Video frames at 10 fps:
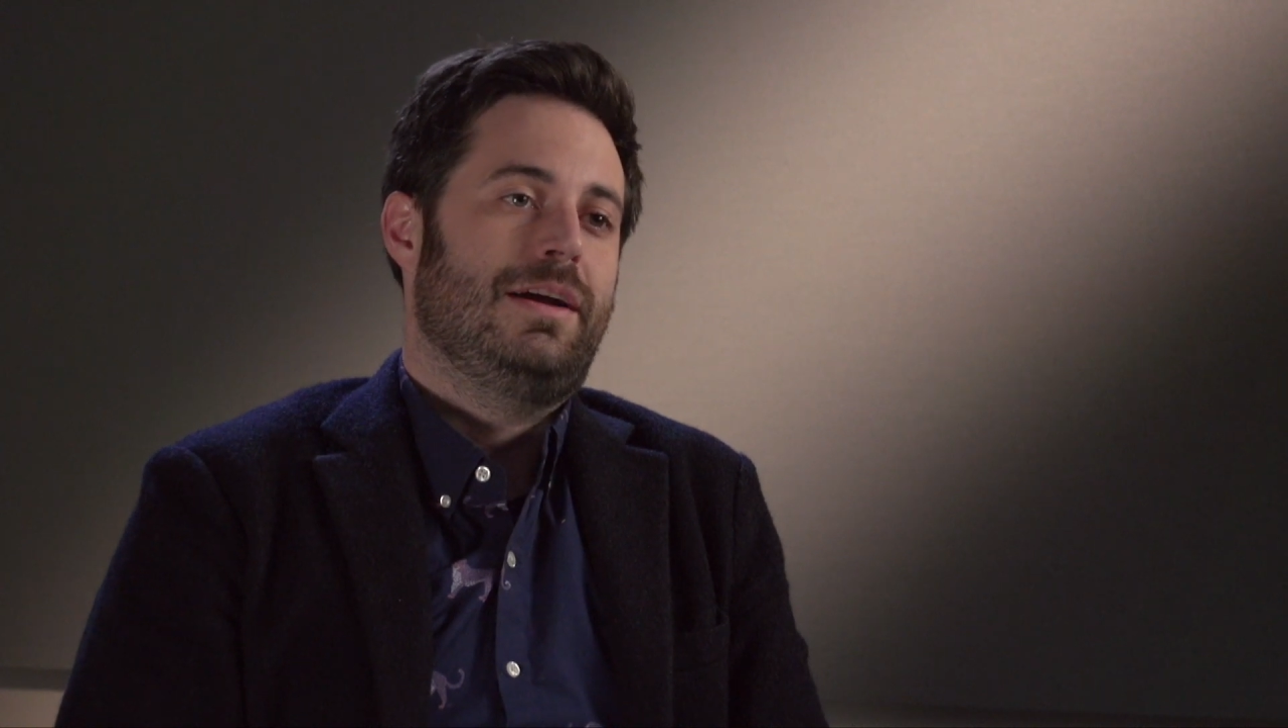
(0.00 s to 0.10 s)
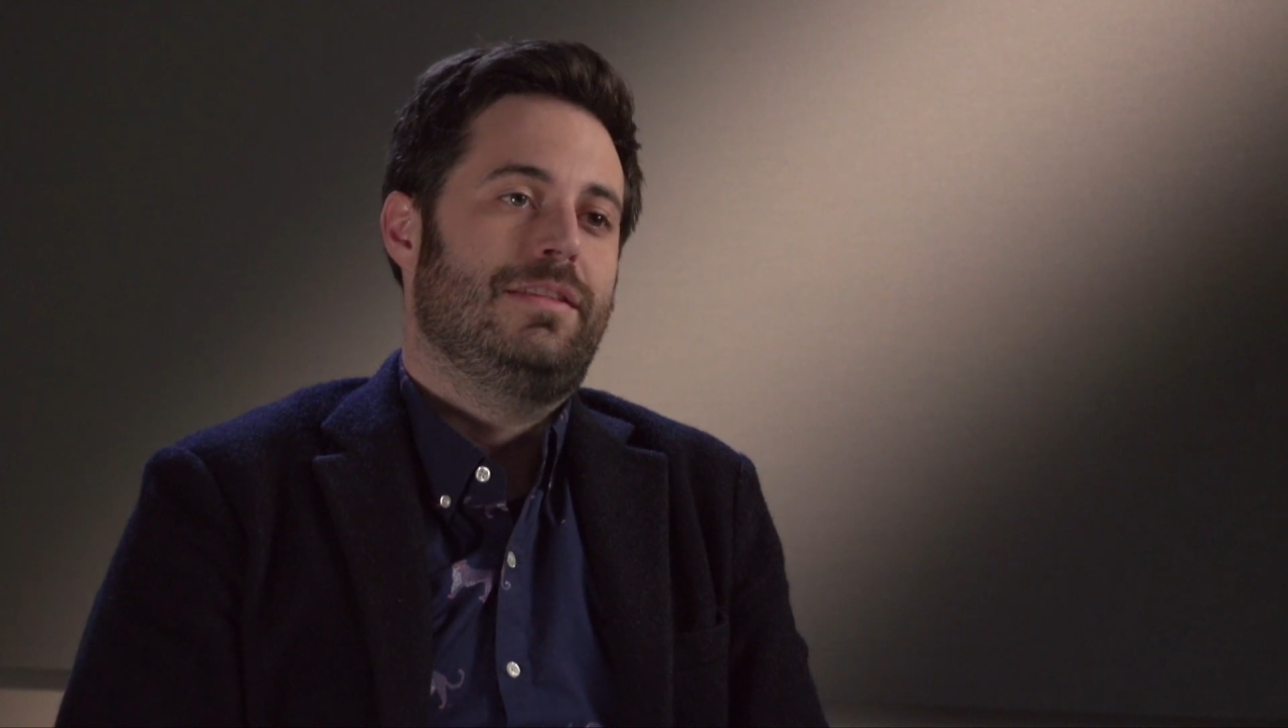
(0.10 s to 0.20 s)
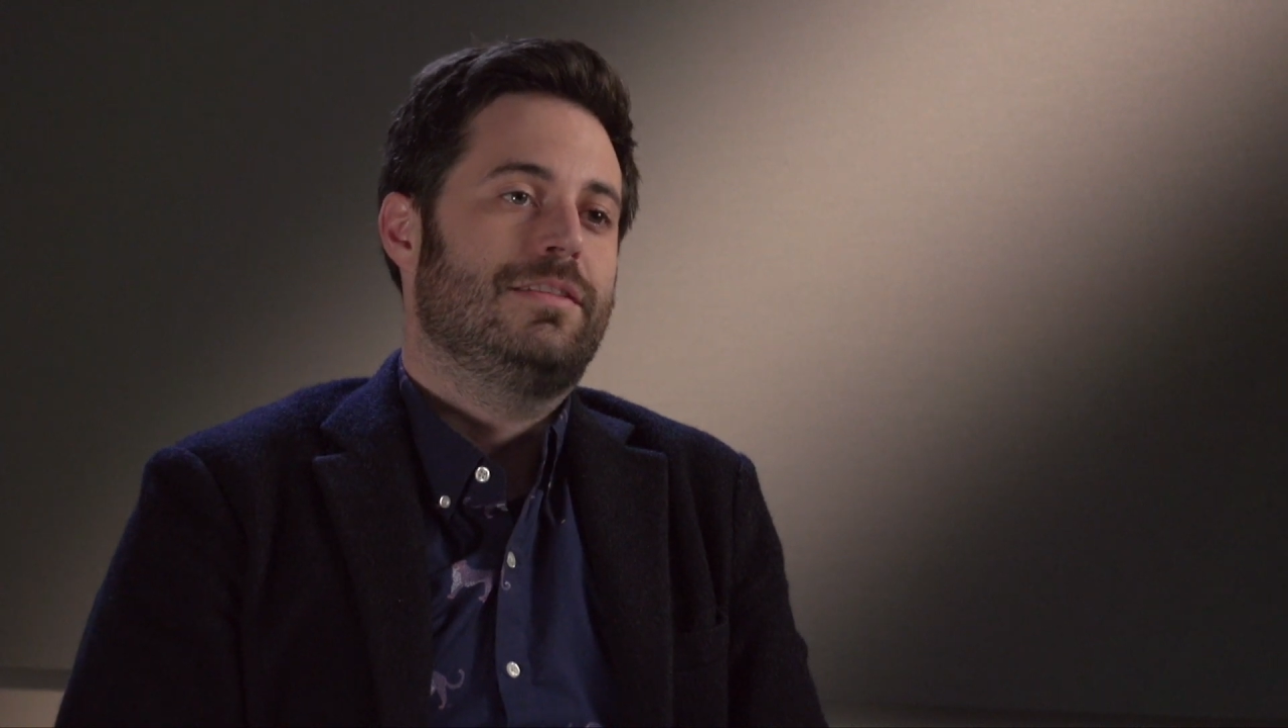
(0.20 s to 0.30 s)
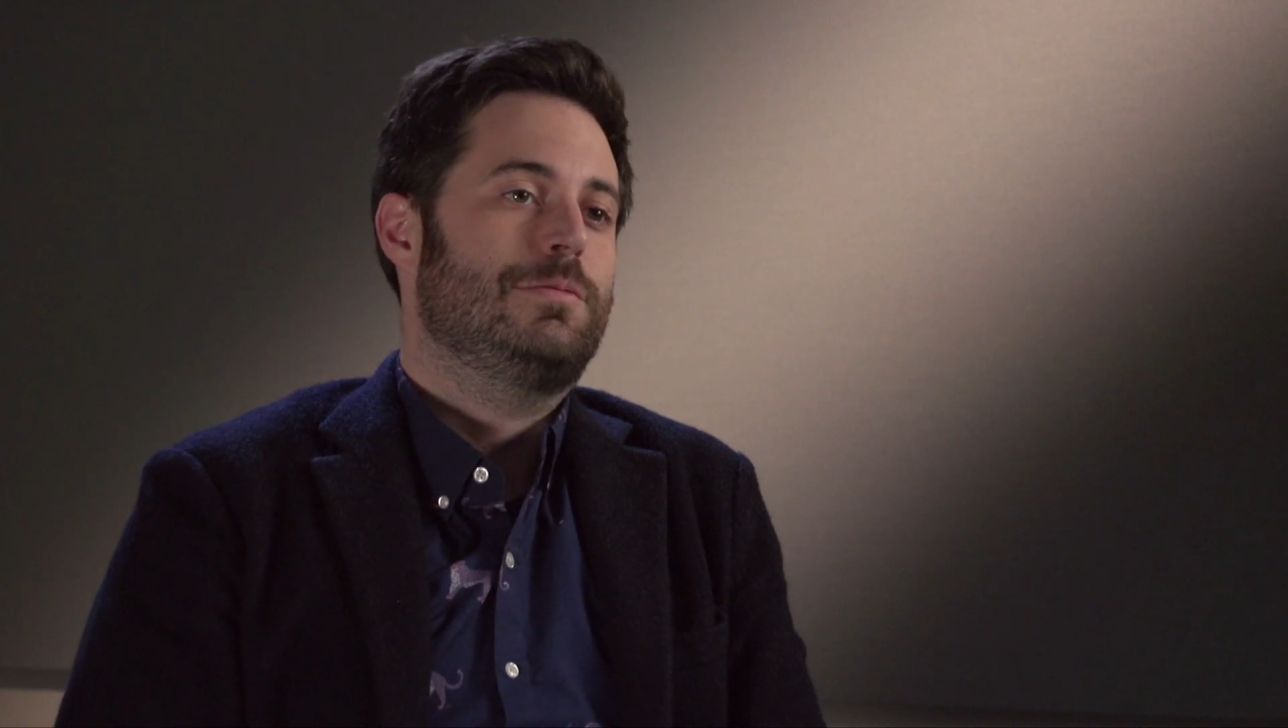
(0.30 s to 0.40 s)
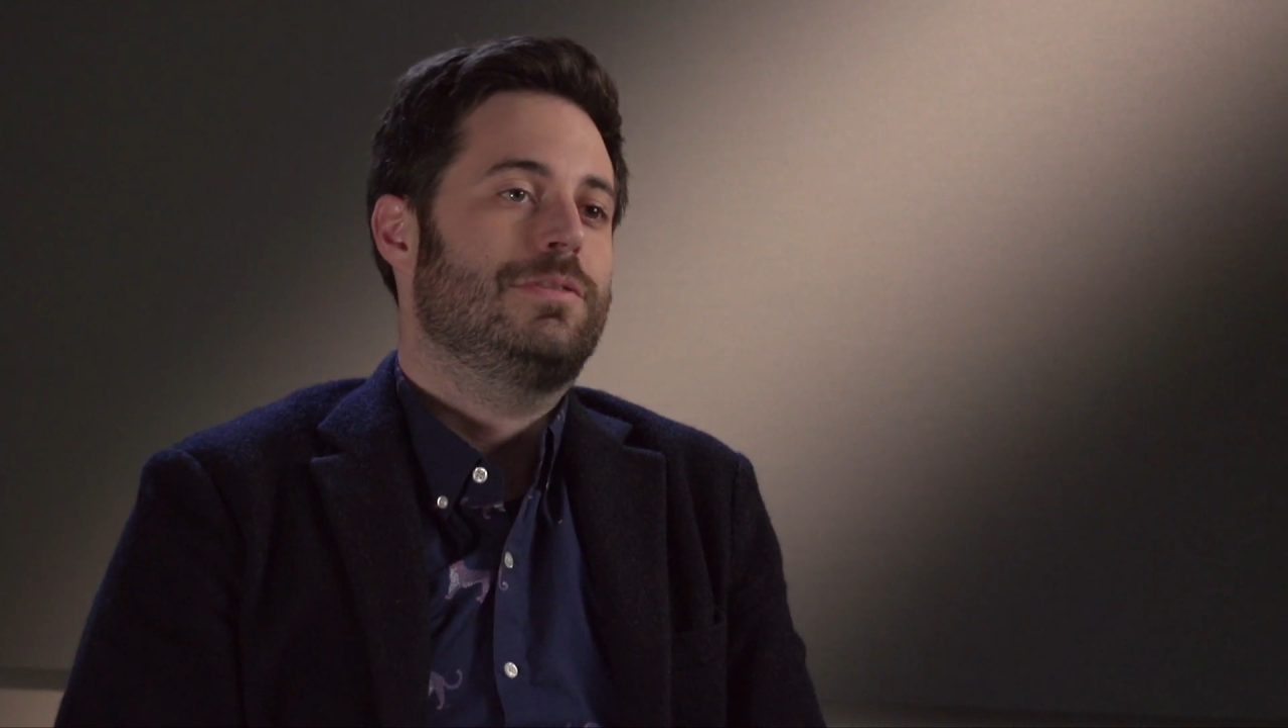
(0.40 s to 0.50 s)

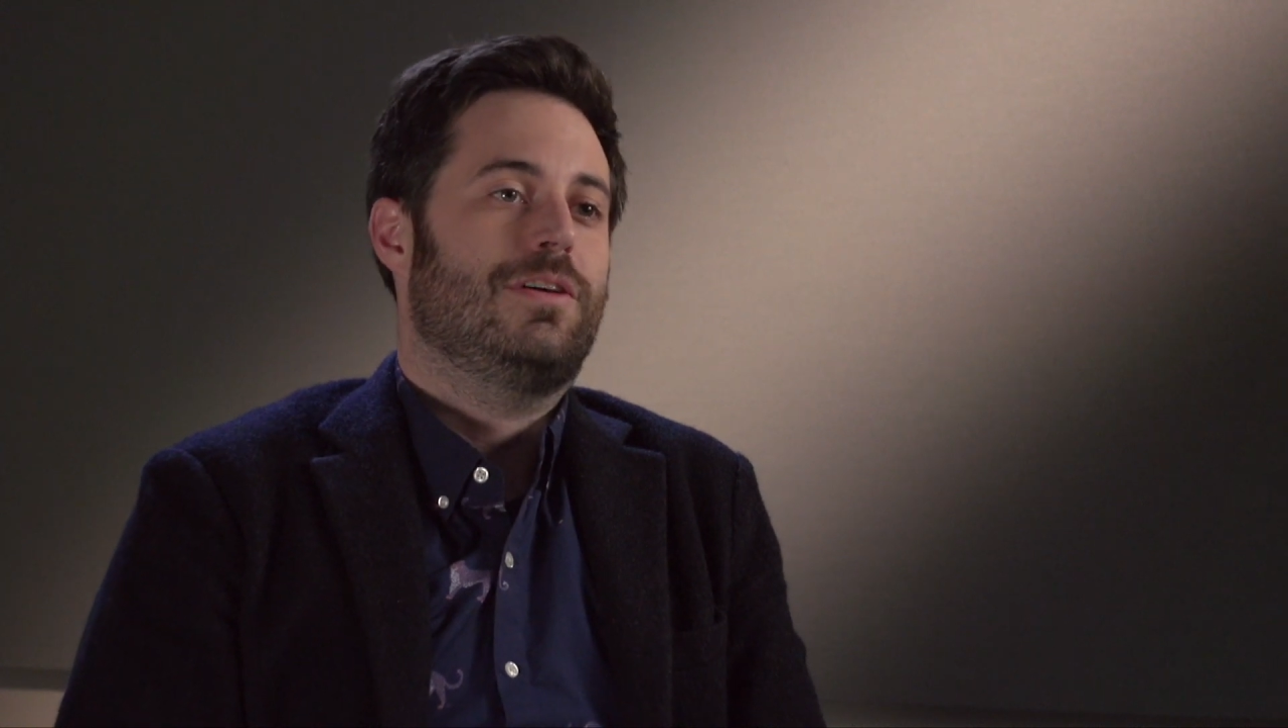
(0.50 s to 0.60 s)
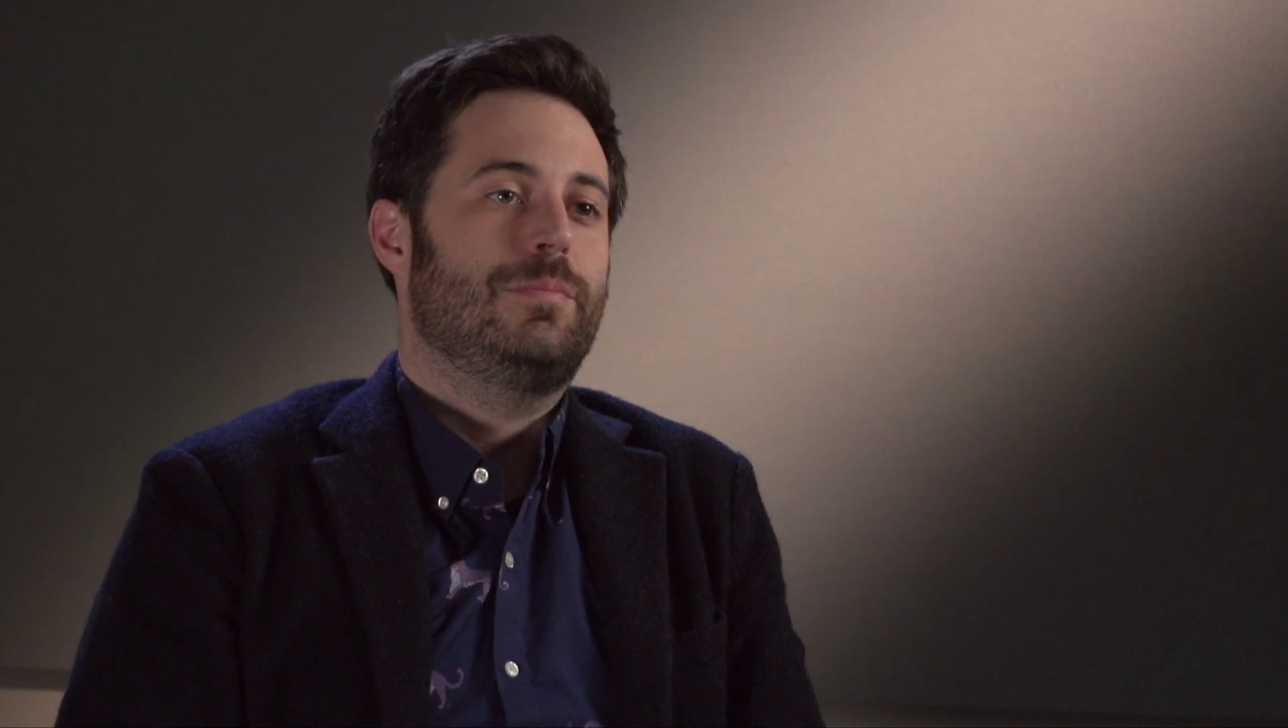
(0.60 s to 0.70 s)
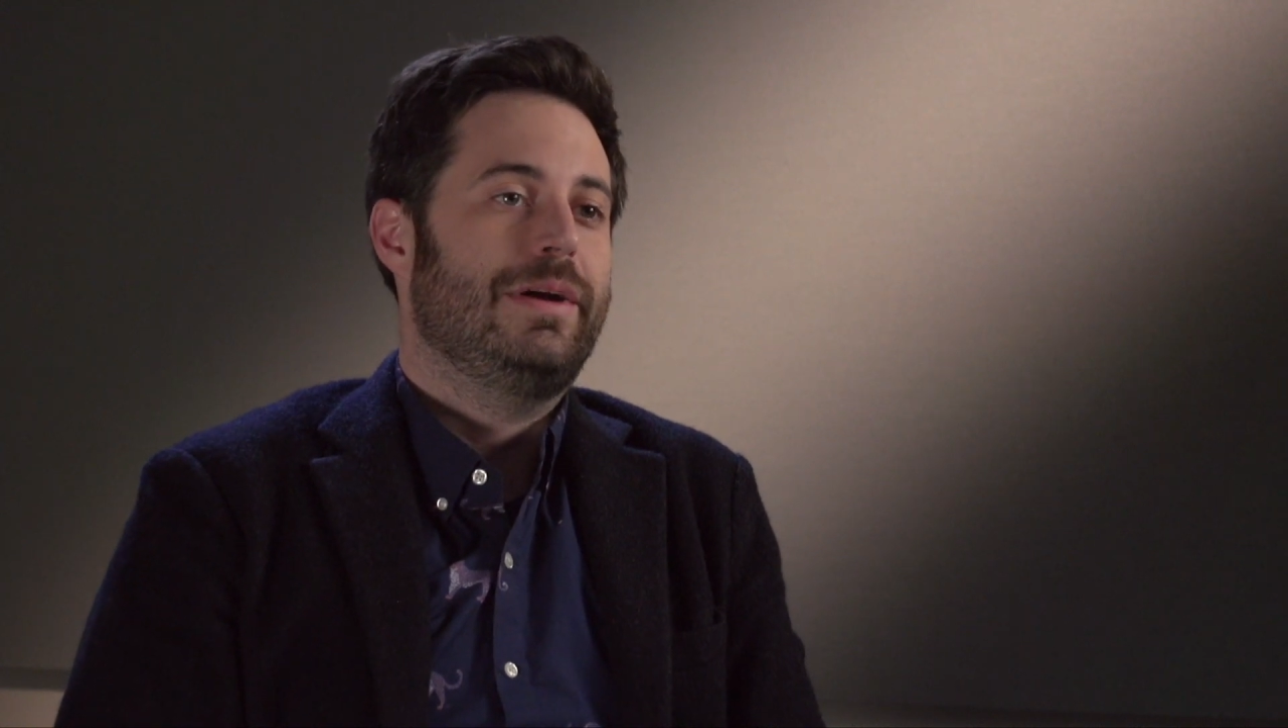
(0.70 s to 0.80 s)
and this was all